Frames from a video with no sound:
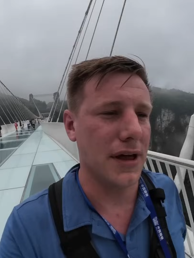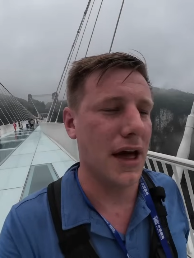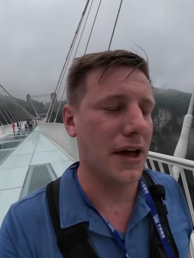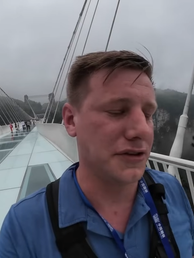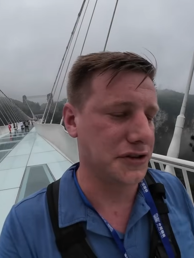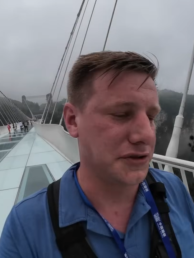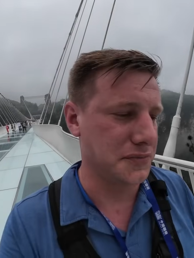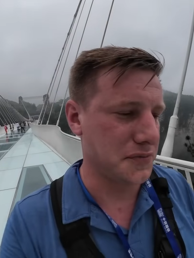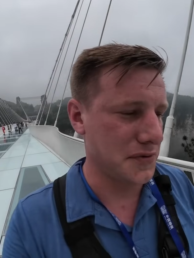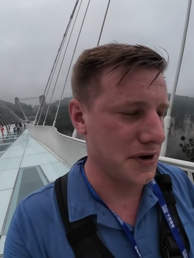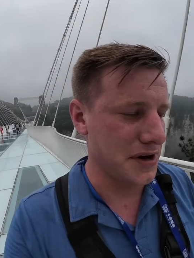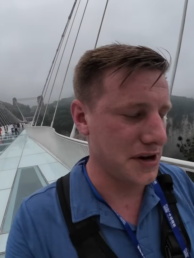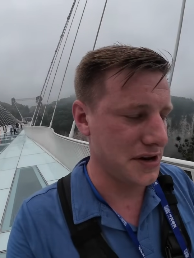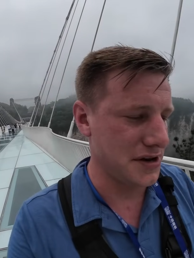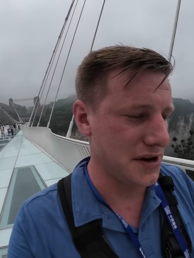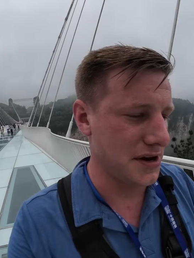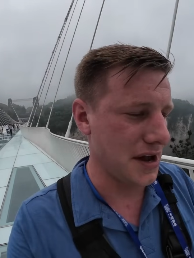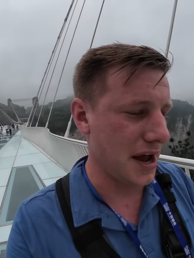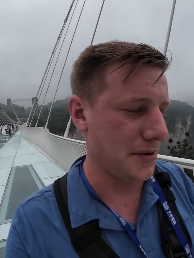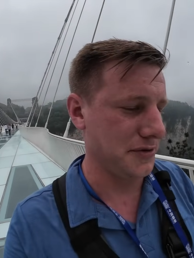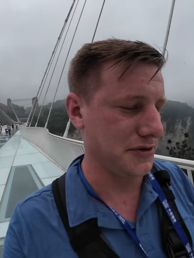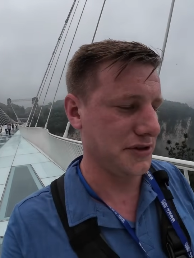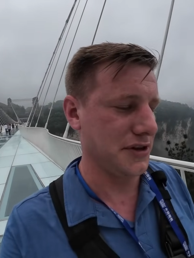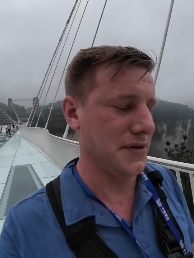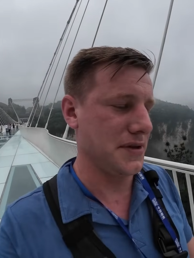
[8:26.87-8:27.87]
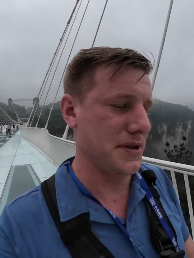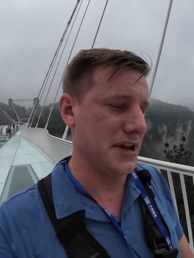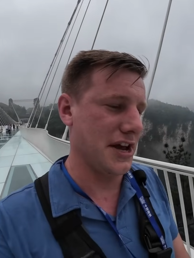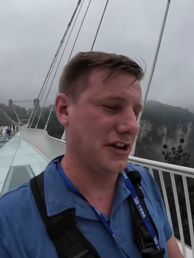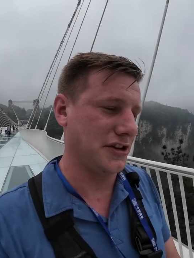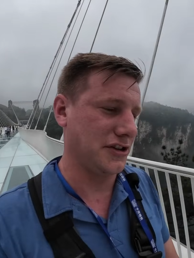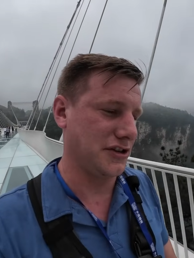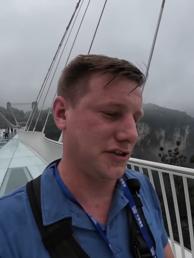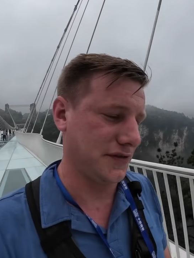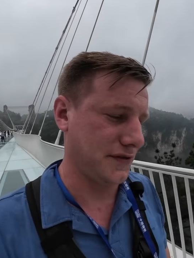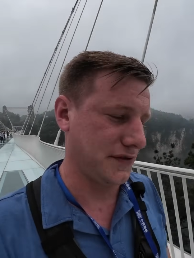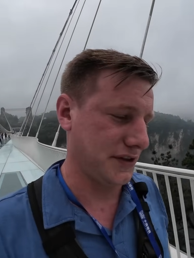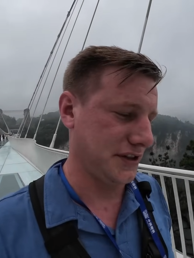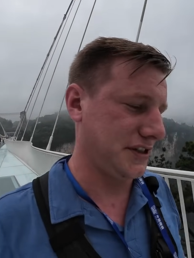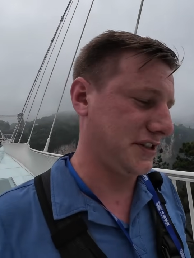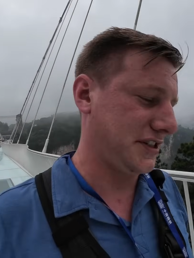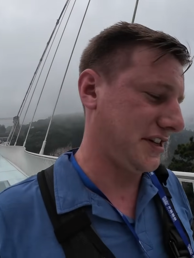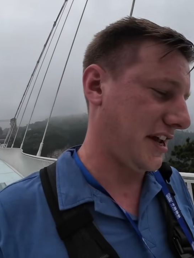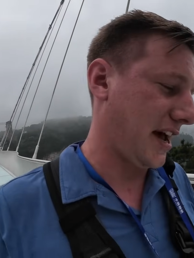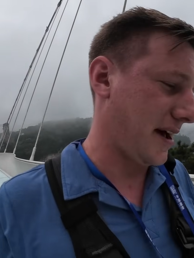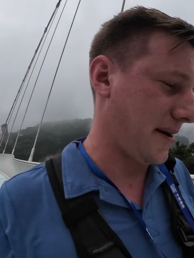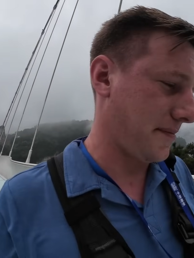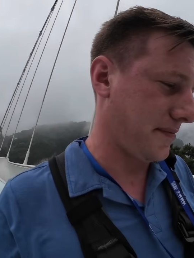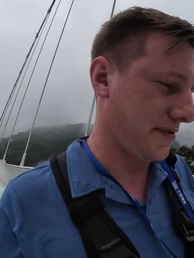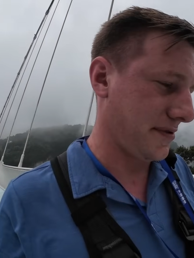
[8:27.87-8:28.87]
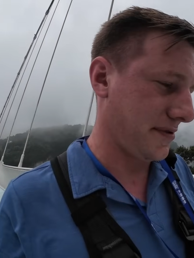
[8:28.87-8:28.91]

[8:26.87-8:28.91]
As when I was on the edge of the step